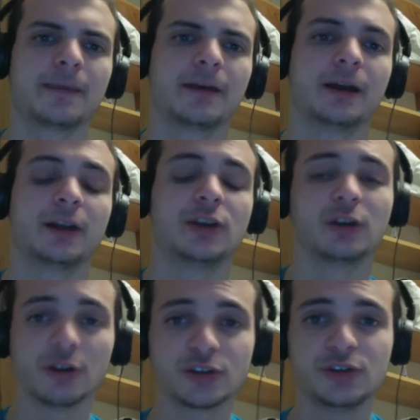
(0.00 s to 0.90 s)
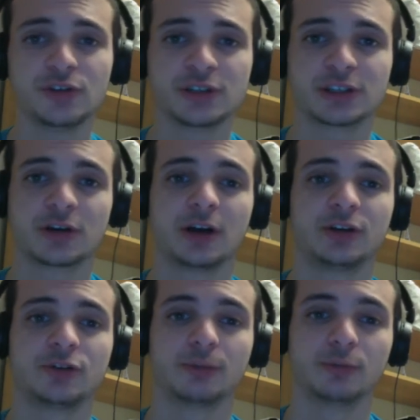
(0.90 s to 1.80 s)
You can also use this card
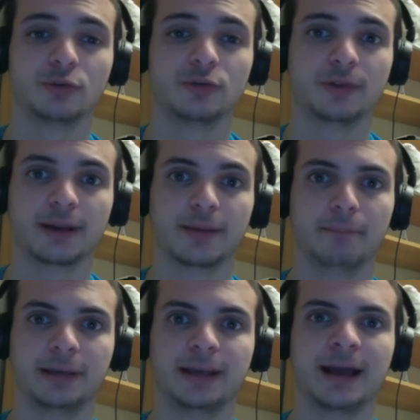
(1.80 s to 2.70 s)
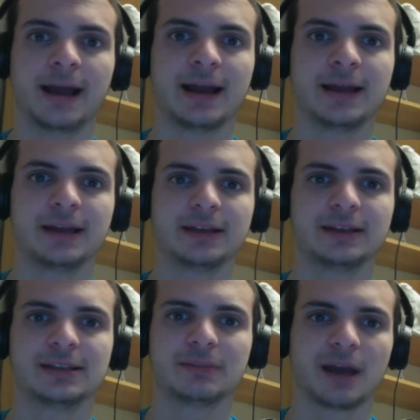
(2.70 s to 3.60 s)
to remove like a big guy
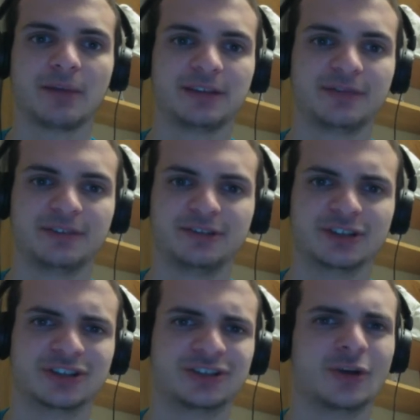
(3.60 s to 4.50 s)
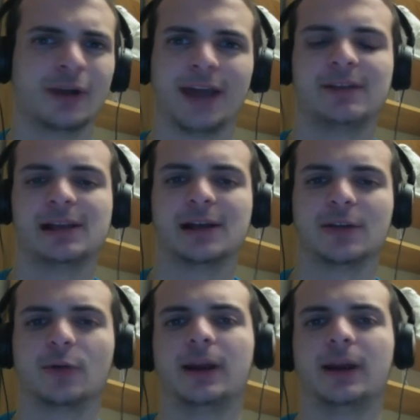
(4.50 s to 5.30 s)
sometimes if you just don't have any other way to